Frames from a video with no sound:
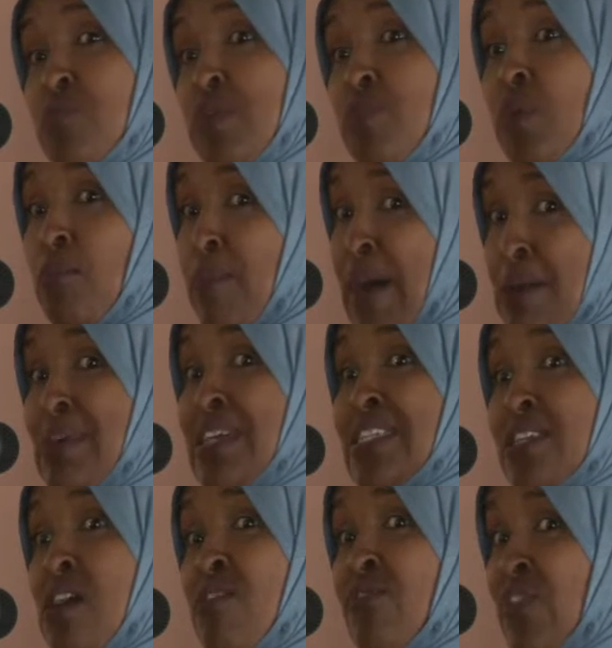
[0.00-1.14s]
people by
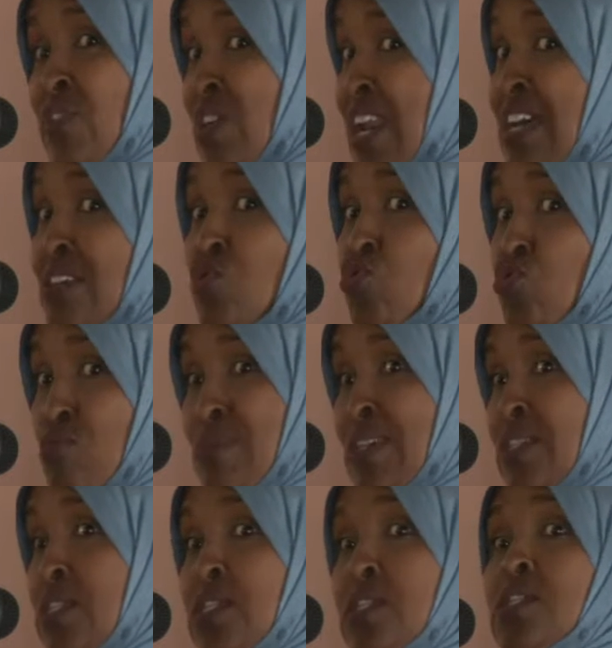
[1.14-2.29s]
myself for the last 2
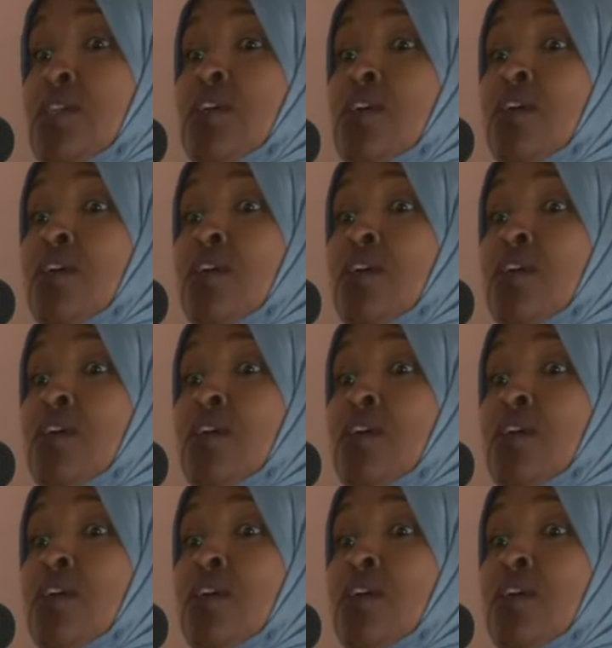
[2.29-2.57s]
months.